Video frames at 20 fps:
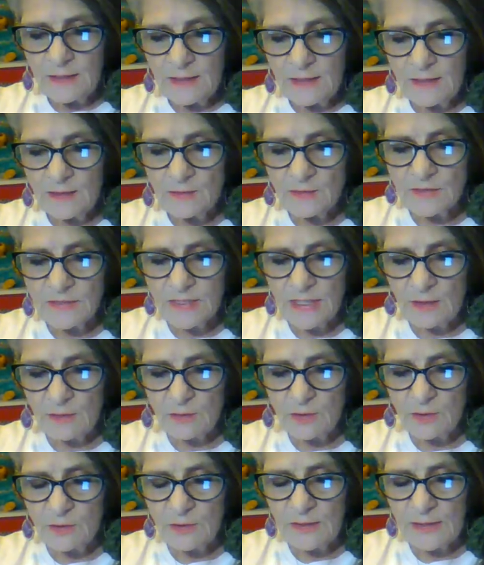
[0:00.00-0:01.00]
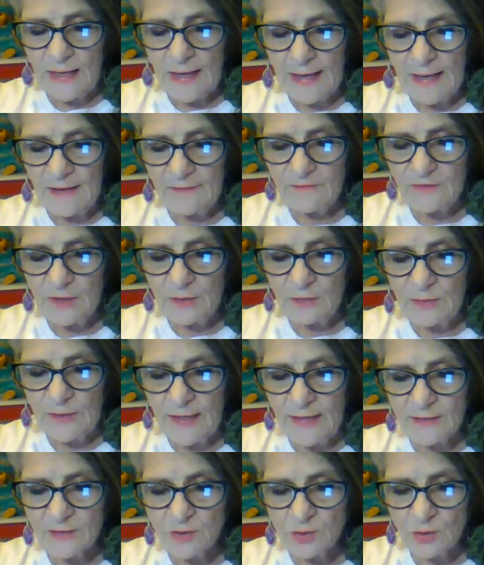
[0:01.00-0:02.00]
He'll tell you that I have no
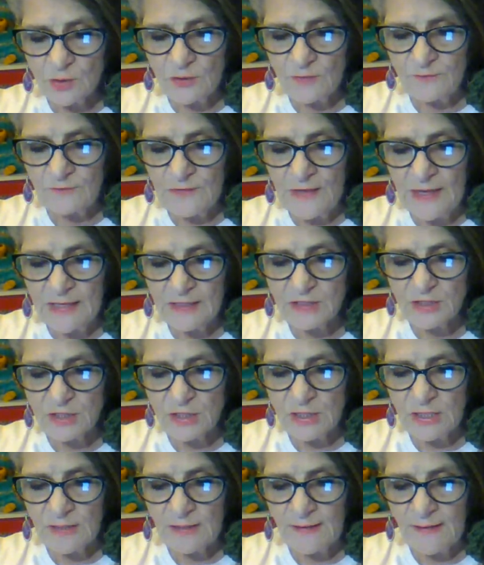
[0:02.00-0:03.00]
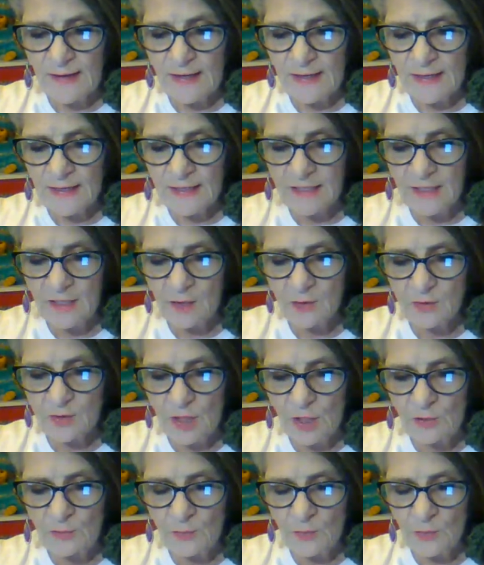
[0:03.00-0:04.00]
natural affection, and that I care
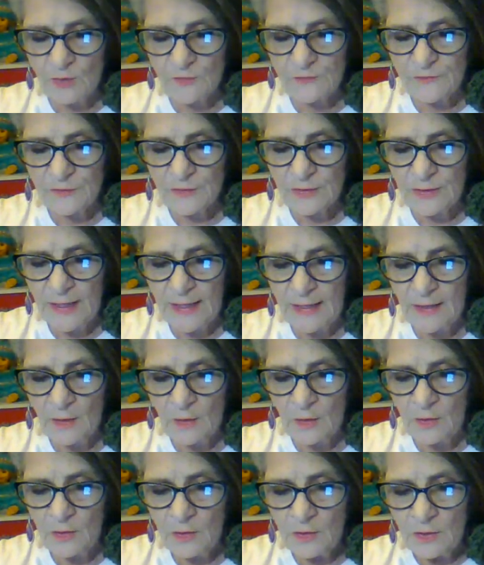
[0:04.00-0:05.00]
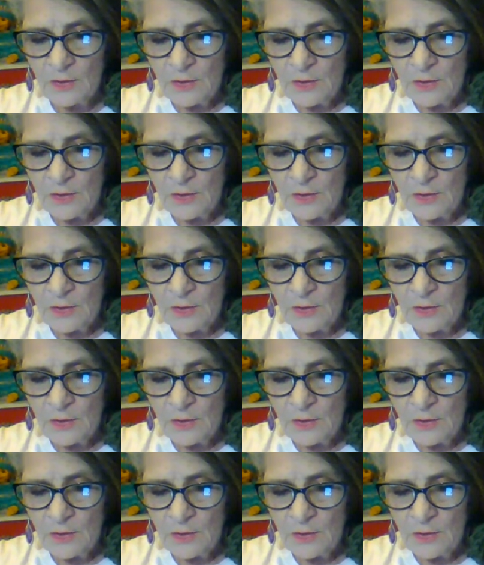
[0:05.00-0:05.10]
no more for Nell,